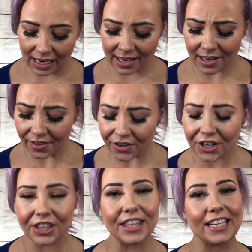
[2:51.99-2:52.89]
Another
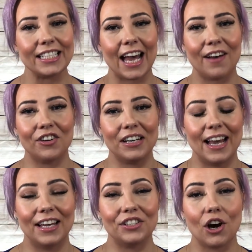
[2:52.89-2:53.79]
good thing to have on
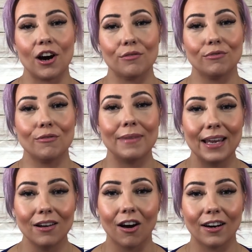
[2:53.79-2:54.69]
hand are
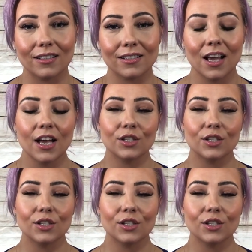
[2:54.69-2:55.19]
romaine hearts.